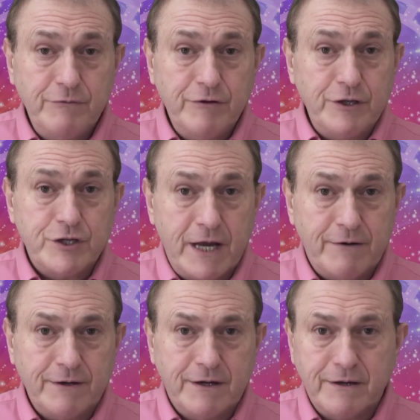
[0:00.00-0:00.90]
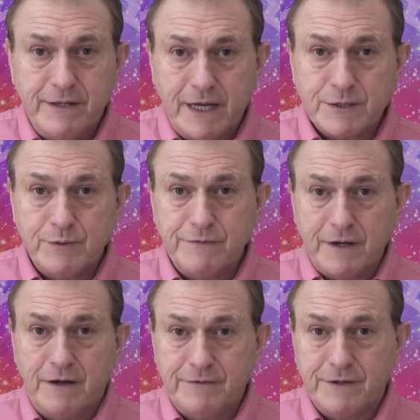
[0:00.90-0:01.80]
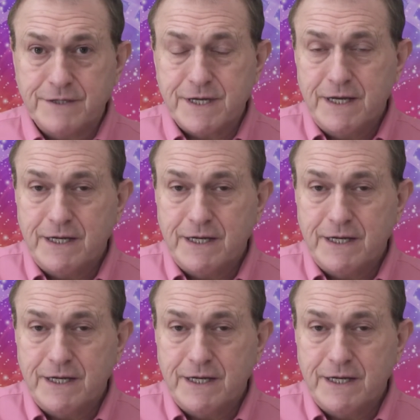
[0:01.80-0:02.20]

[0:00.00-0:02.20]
reach out and connect with others